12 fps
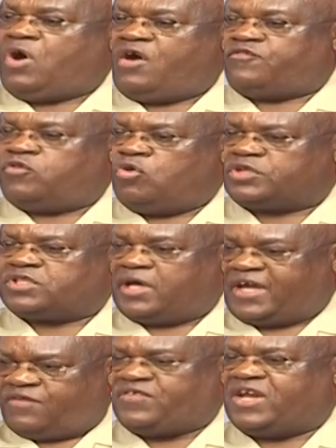have not
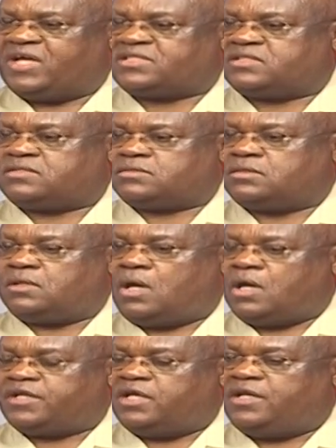given us
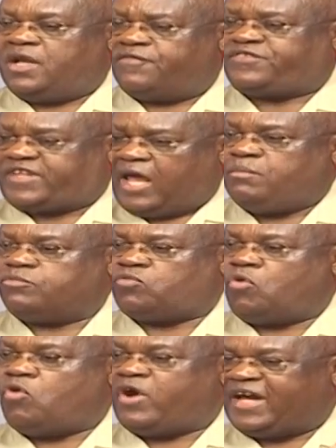uh, enough time
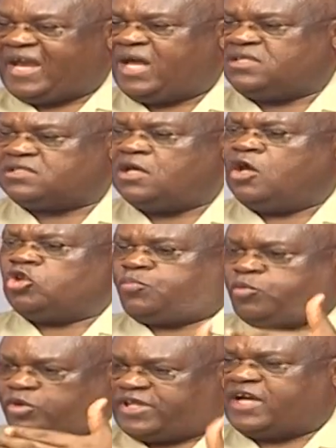to organize, to
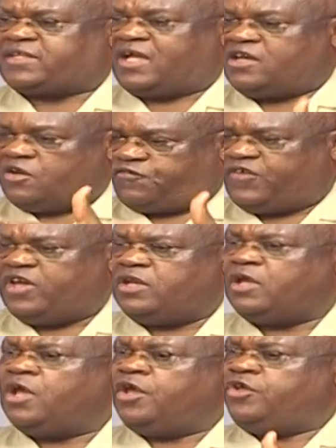protect and
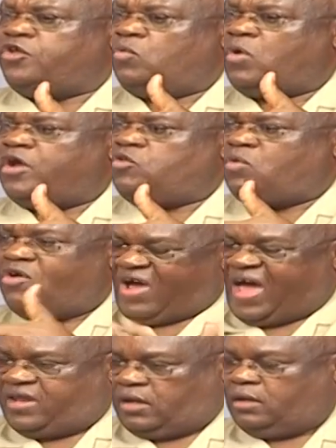defend your, your
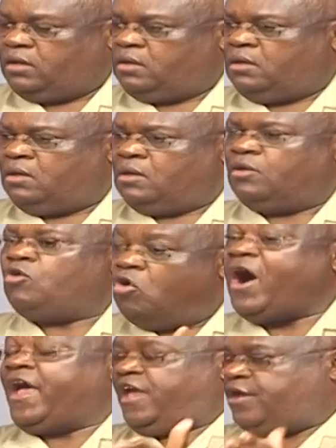rally,
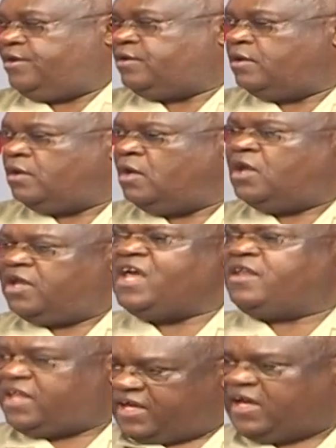go ahead.
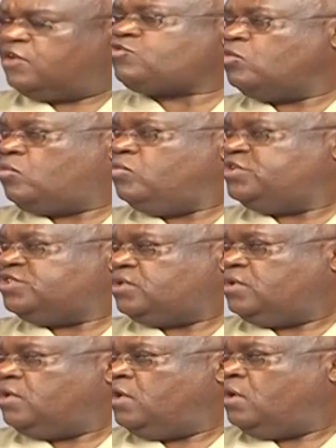Then they get to
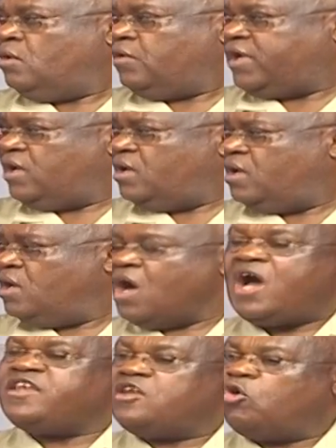Rukungiri, okay?
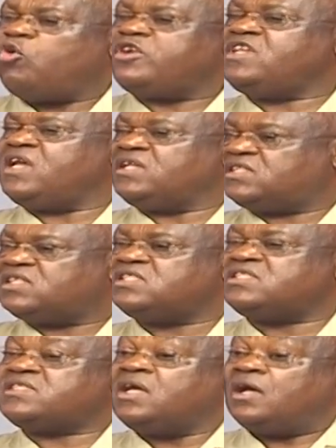And the ordinary
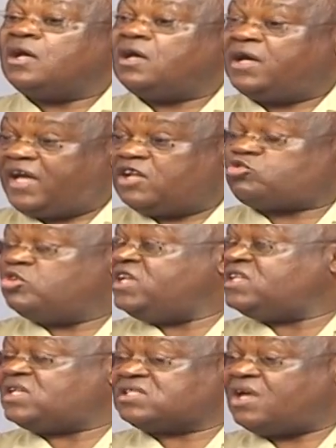citizens get on
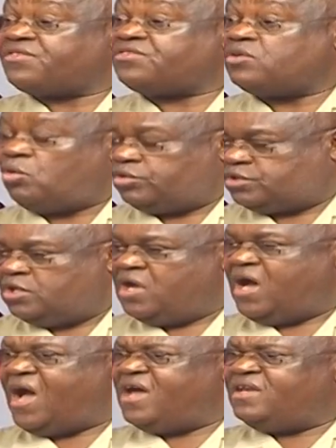each other's throat
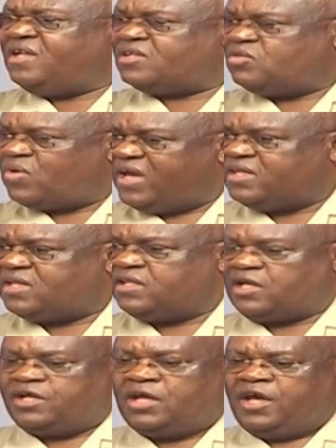and it, it,
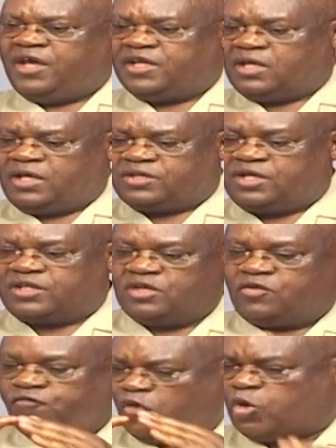it, it, it, it
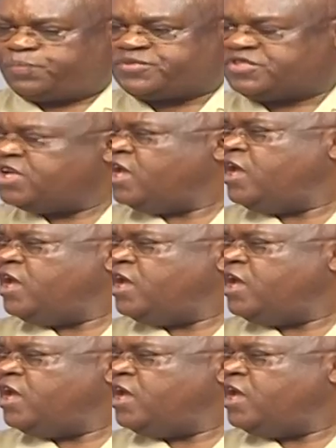develops,